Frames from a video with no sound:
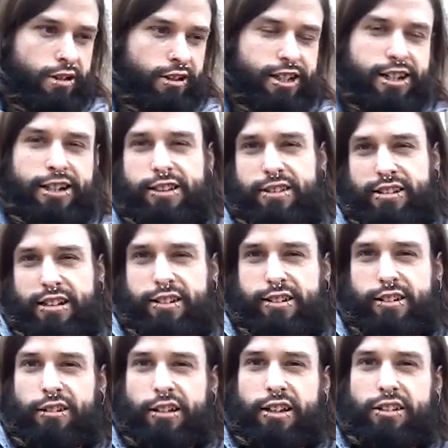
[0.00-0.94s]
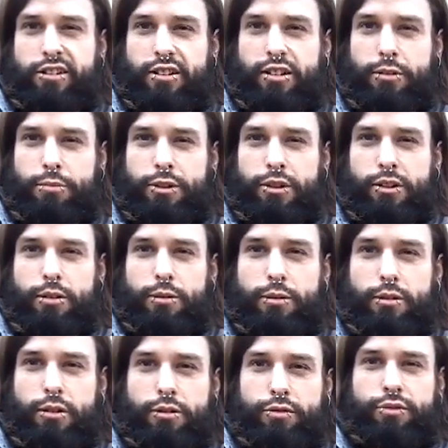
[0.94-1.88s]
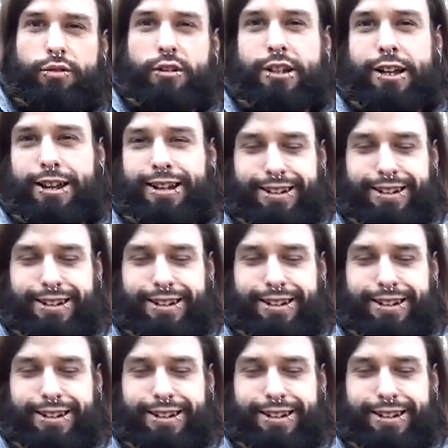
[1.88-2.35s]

They kind of sound like a laser gun when they're going off, and